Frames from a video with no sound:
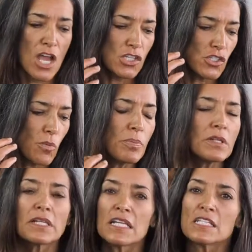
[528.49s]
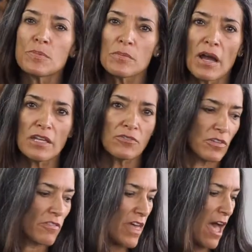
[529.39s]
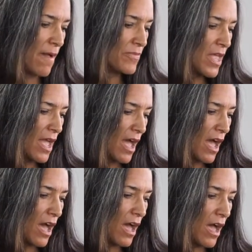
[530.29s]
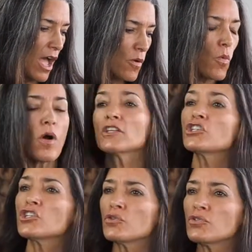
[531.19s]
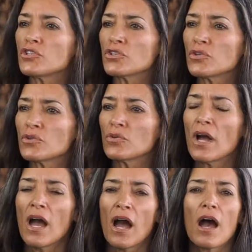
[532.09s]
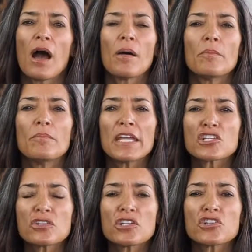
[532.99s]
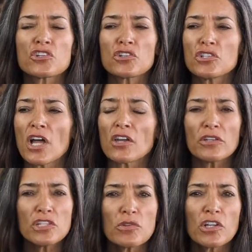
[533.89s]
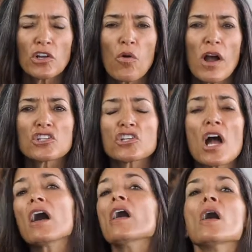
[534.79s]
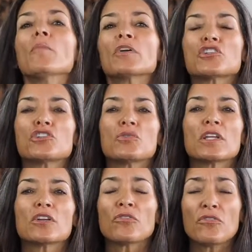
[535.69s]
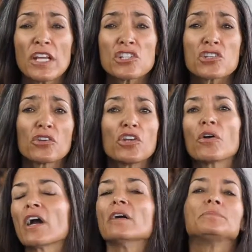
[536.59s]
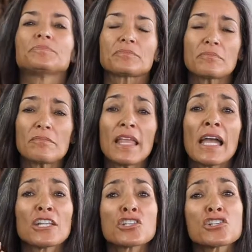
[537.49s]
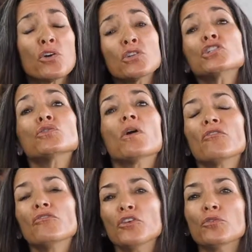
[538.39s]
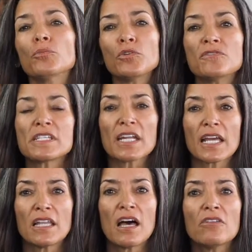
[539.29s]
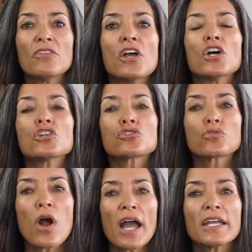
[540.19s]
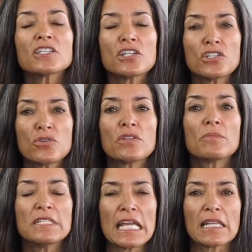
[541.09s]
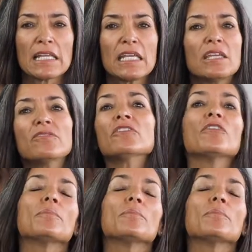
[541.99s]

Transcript: So please be mindful of that. Uh, I want you to uh, make sure that you're not only doing your gua sha, but you're doing your facial yoga. I showed you a few moves that I love. Try to do them daily, even if